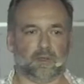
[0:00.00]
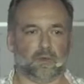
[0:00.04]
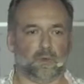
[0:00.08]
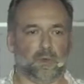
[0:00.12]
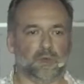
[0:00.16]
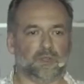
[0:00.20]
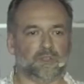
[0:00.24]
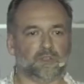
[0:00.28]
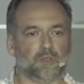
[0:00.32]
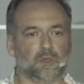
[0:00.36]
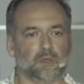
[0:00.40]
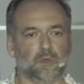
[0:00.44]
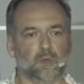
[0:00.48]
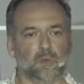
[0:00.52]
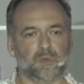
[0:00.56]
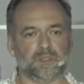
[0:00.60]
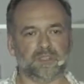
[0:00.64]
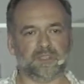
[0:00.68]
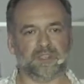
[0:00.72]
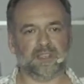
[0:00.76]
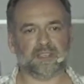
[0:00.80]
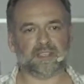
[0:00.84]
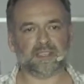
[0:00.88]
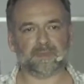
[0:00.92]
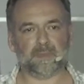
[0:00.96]
when talking
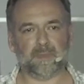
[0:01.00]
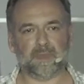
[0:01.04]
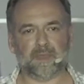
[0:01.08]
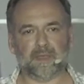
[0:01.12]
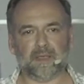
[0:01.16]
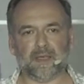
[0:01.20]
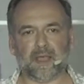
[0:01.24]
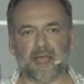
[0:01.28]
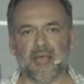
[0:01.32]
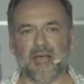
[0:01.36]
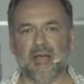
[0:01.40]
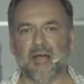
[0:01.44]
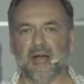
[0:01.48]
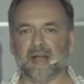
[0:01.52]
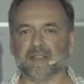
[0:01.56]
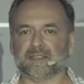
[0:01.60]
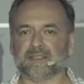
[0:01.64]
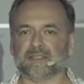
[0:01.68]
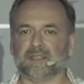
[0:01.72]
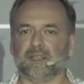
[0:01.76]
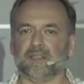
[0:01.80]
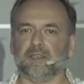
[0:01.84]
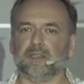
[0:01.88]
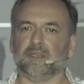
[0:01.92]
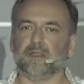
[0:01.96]
with DSP,
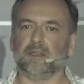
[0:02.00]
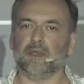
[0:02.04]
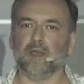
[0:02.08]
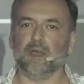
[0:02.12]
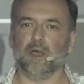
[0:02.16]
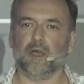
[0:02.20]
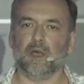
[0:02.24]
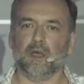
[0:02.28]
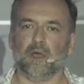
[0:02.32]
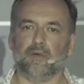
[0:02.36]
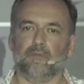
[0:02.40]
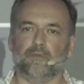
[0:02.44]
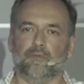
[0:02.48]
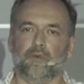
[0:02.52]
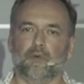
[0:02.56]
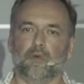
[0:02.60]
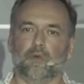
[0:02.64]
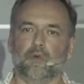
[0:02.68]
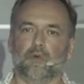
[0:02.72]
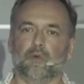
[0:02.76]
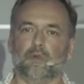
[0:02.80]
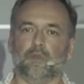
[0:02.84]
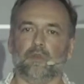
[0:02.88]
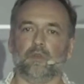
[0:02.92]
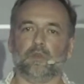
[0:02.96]
asking
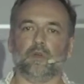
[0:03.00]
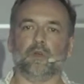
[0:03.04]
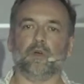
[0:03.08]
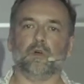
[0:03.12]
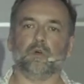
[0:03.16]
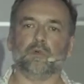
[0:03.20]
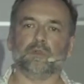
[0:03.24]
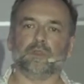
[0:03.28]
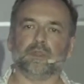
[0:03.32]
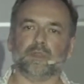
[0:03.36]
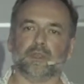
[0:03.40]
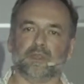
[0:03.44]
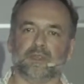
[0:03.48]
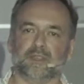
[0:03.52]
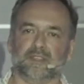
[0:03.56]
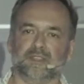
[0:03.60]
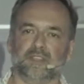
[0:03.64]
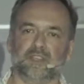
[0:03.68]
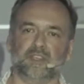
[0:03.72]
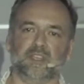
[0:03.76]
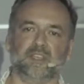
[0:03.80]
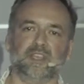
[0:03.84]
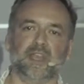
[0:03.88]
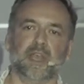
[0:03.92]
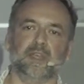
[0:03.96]
for your own
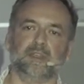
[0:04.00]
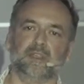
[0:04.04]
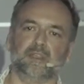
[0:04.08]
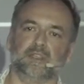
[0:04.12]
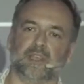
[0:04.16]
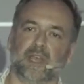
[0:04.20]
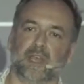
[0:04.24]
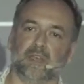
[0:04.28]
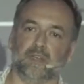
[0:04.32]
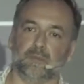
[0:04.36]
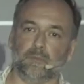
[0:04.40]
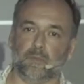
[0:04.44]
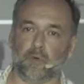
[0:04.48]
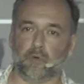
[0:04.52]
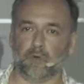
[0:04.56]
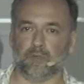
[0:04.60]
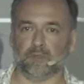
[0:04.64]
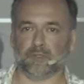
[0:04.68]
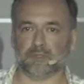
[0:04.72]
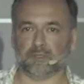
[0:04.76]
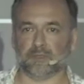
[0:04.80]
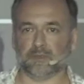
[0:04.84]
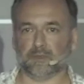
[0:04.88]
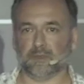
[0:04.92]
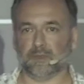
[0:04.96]
dedicated
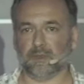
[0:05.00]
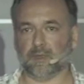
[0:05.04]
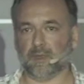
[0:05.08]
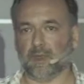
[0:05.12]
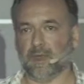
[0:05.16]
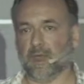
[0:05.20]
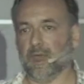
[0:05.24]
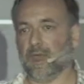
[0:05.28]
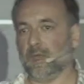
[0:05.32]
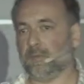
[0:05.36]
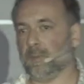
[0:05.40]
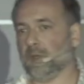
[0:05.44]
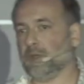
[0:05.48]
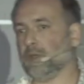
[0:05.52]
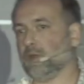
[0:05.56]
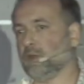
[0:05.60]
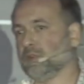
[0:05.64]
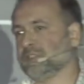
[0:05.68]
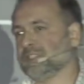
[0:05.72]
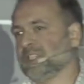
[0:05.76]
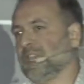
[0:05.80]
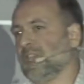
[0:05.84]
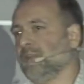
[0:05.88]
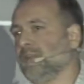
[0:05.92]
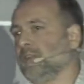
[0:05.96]
endpoints,
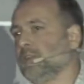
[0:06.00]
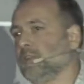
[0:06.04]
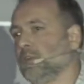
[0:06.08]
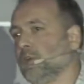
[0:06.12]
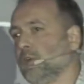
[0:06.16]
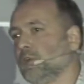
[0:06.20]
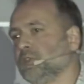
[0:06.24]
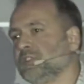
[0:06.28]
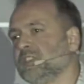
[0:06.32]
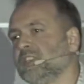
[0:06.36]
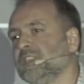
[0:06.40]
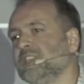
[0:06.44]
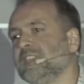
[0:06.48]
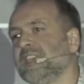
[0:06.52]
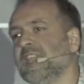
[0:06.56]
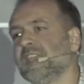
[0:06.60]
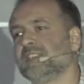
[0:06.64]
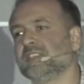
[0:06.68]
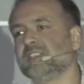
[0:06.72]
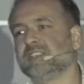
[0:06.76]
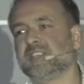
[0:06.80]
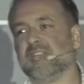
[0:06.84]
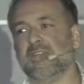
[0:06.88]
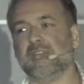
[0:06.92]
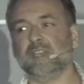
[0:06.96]
because having your own
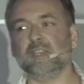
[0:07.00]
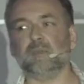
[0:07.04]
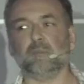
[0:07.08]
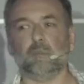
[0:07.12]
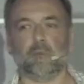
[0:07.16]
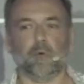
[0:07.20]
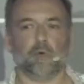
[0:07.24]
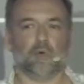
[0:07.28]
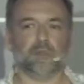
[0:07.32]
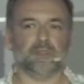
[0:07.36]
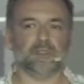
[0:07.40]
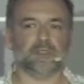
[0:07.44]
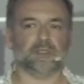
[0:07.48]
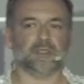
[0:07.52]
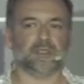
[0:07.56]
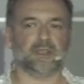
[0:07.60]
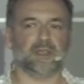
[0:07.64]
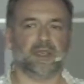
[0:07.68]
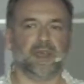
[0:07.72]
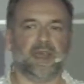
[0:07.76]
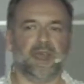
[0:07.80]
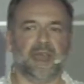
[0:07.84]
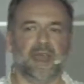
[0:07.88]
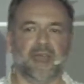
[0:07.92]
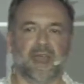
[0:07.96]
dedicated endpoints
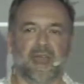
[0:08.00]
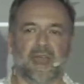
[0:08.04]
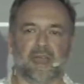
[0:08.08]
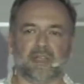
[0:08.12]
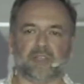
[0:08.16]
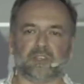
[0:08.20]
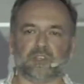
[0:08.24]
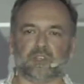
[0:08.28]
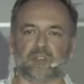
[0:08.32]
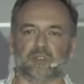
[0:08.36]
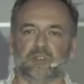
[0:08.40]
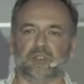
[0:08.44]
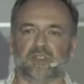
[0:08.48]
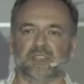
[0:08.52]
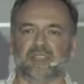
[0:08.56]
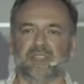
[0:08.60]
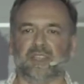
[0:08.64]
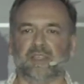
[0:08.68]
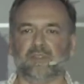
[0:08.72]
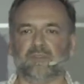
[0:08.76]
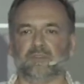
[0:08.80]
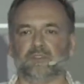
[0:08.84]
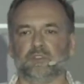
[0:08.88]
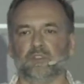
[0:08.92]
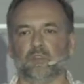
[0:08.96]
actually
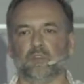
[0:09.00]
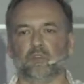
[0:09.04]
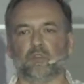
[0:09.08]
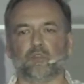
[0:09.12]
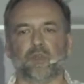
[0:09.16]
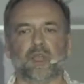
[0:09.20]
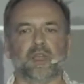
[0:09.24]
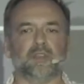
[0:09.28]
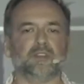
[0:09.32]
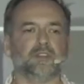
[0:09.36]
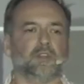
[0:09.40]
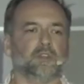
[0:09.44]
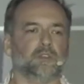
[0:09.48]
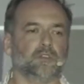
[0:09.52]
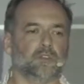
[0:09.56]
gives you great